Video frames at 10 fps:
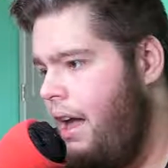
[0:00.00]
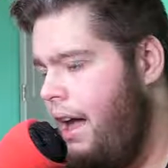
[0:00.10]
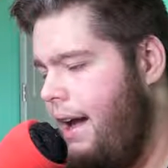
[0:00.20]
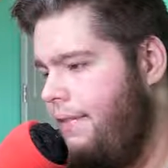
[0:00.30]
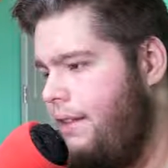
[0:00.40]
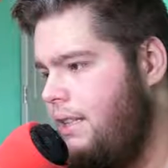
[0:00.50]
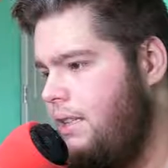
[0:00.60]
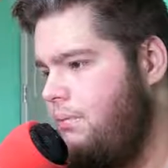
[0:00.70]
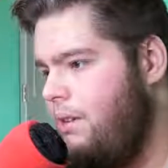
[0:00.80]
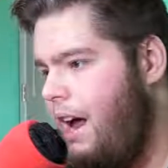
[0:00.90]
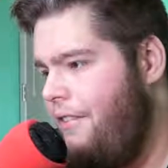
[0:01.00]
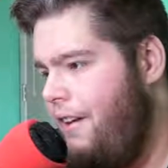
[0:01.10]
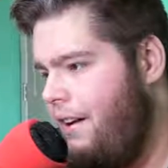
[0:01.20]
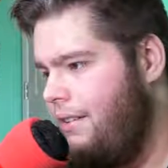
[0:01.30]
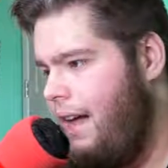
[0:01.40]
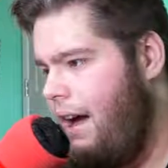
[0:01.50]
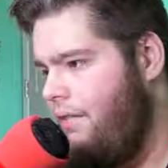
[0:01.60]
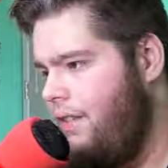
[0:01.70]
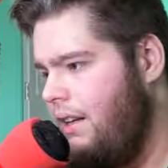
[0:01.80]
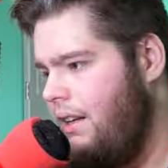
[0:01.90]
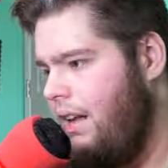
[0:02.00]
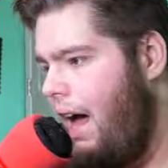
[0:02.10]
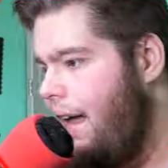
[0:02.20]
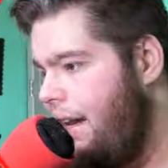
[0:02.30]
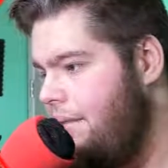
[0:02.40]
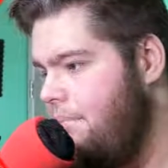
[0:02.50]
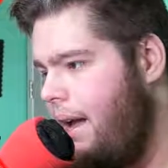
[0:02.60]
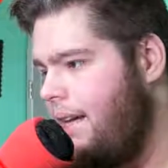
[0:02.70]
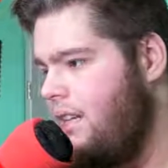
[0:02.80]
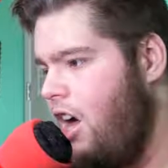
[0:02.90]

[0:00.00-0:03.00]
and this is when I found out that lighting makes